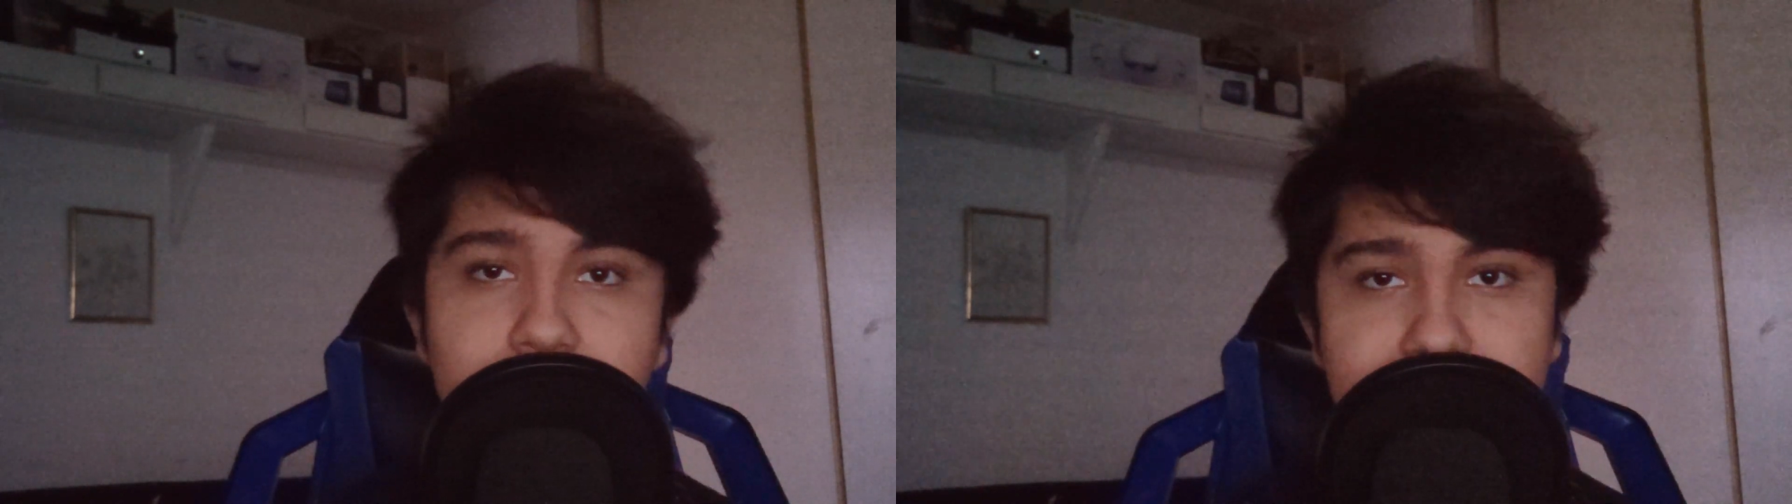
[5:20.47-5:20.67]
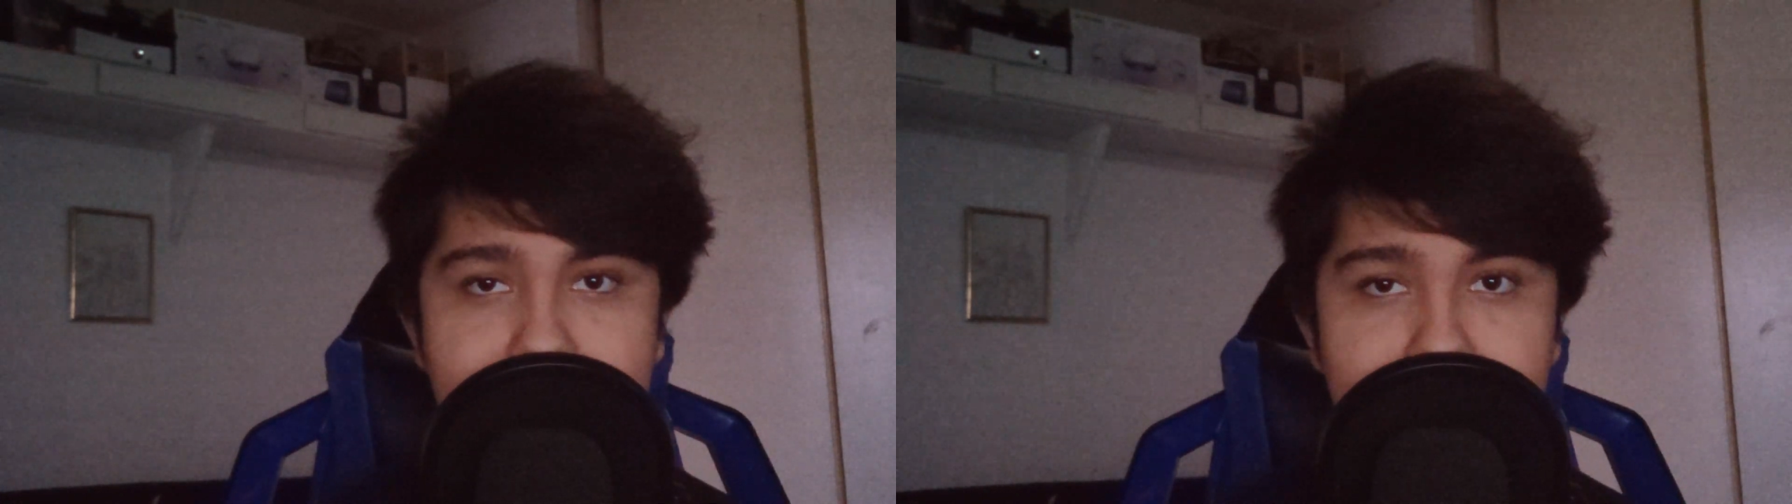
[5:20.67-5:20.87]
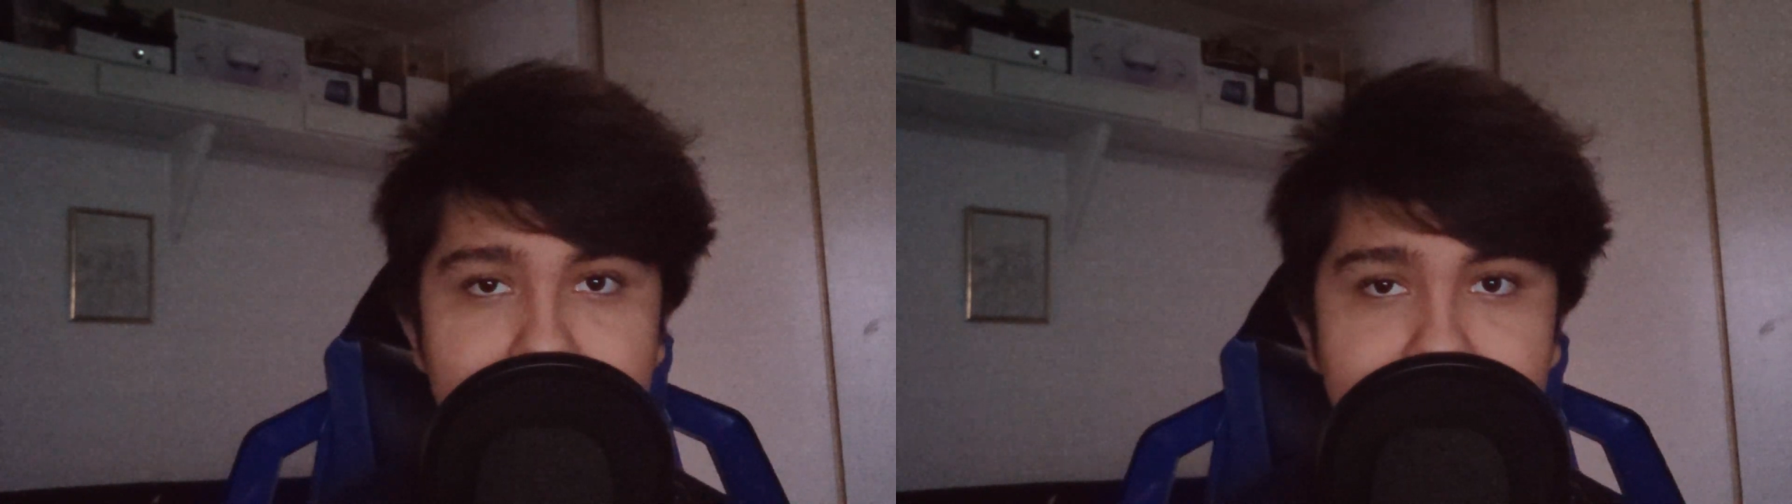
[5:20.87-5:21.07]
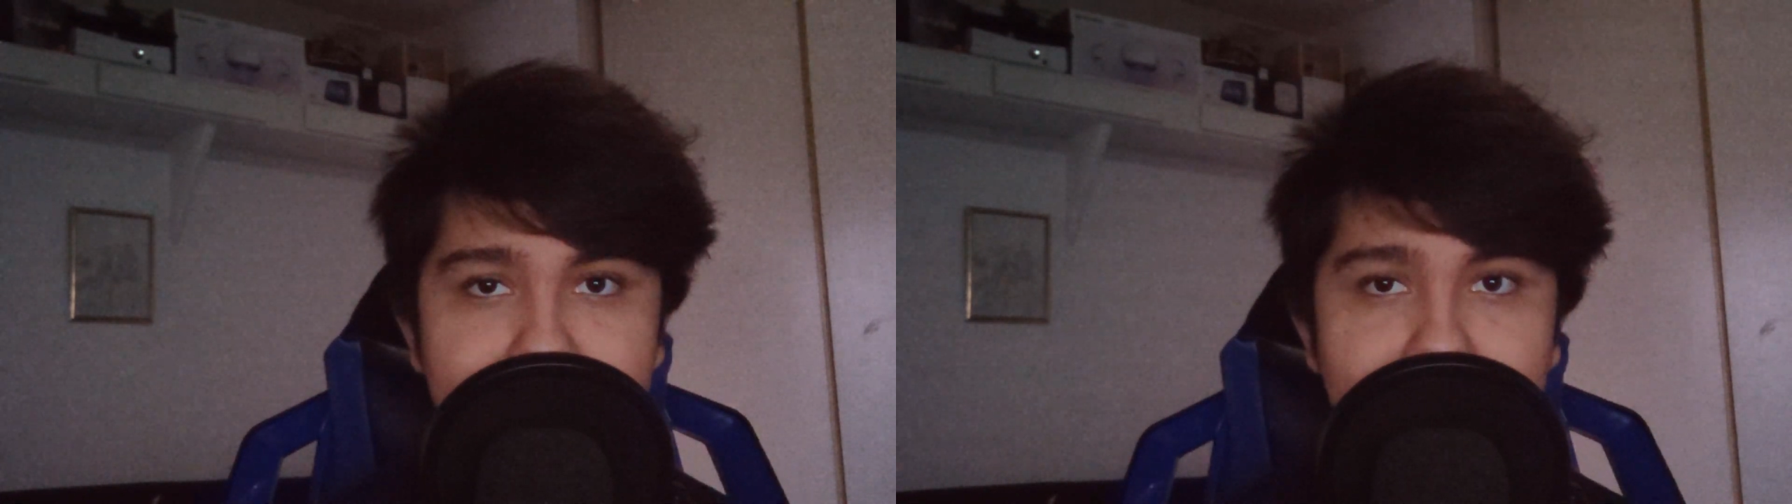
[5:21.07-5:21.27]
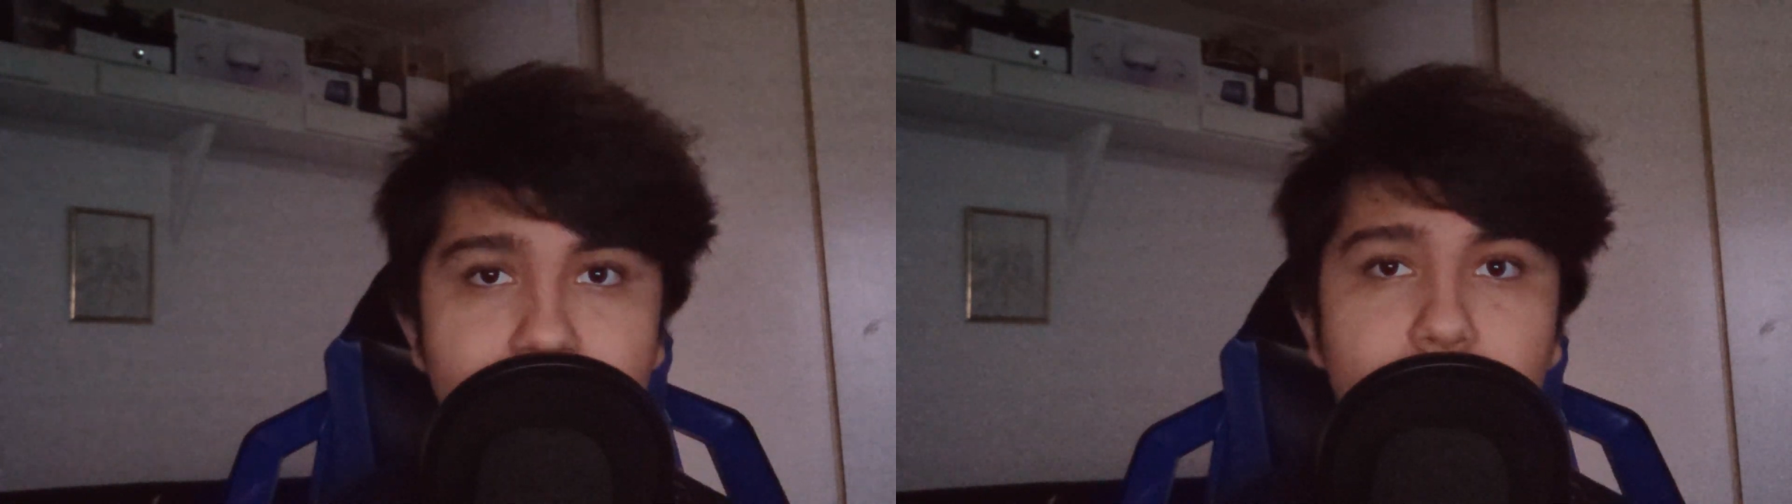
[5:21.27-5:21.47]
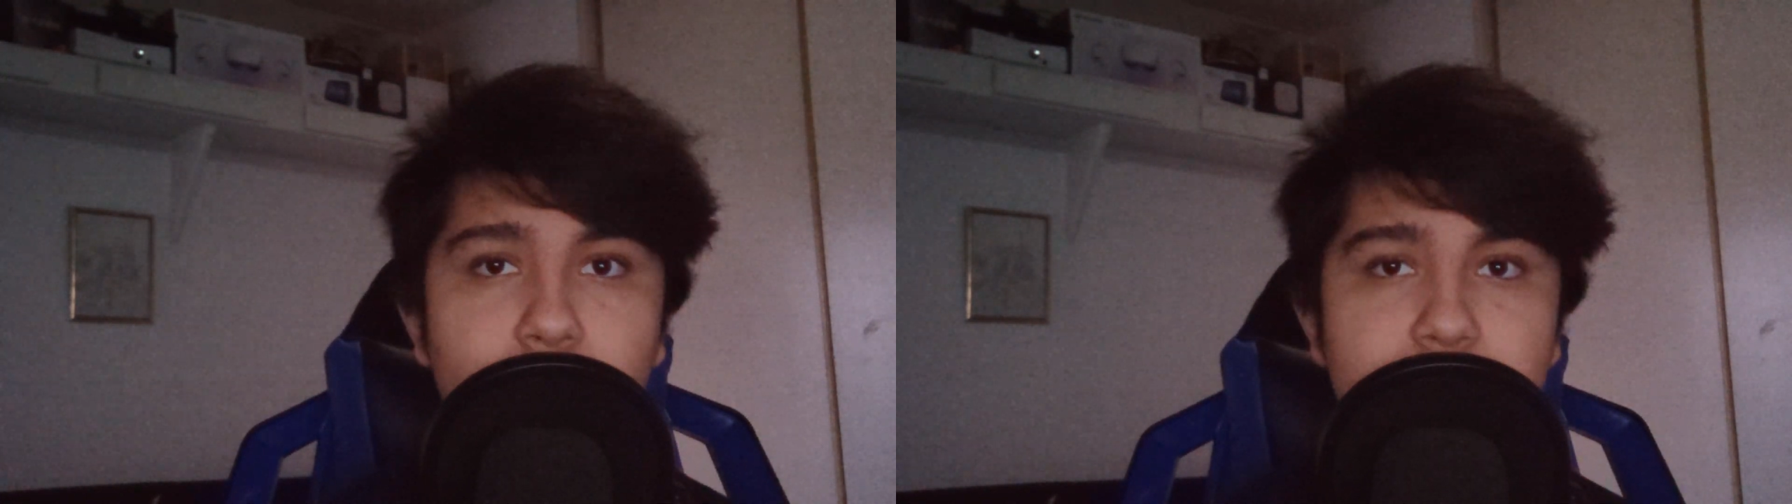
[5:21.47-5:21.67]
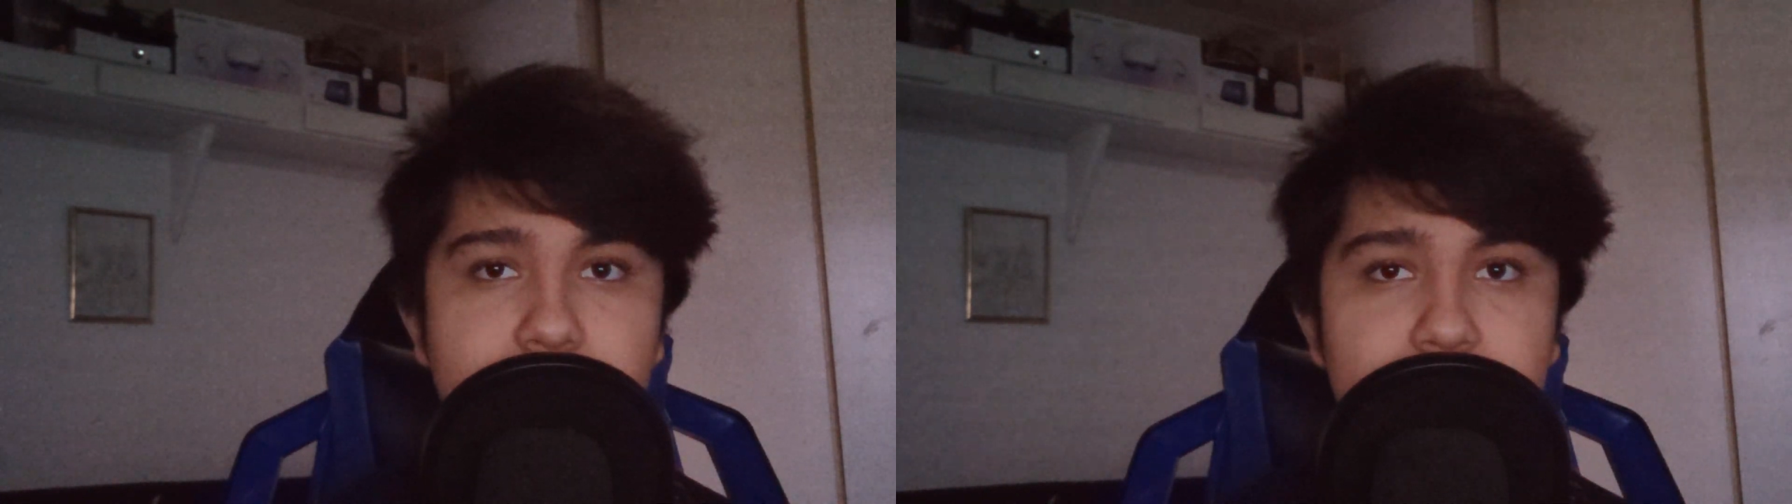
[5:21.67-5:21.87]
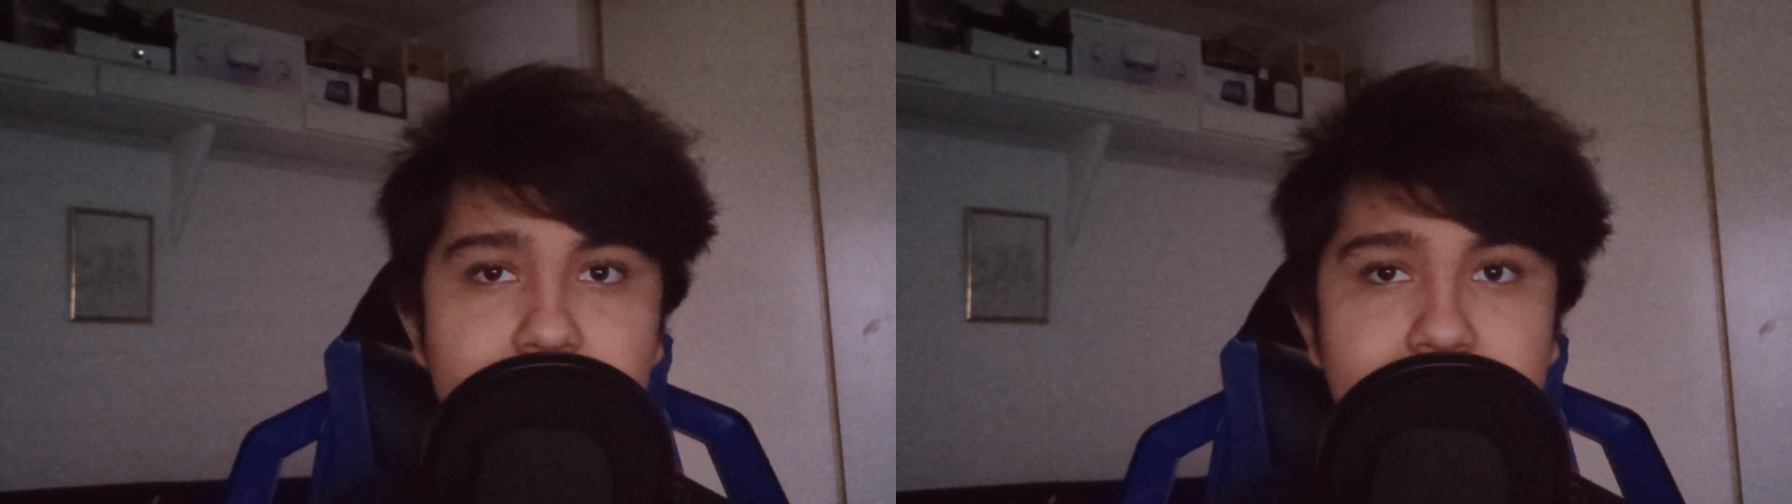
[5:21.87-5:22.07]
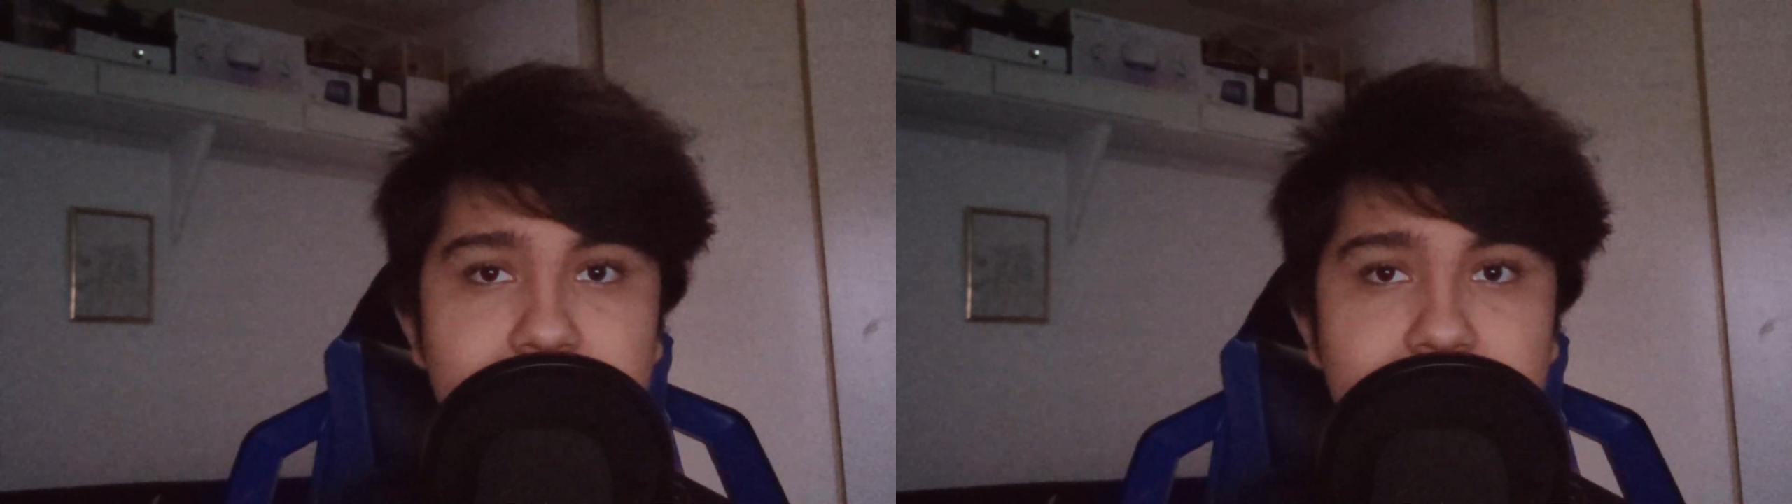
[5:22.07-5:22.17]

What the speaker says: that with the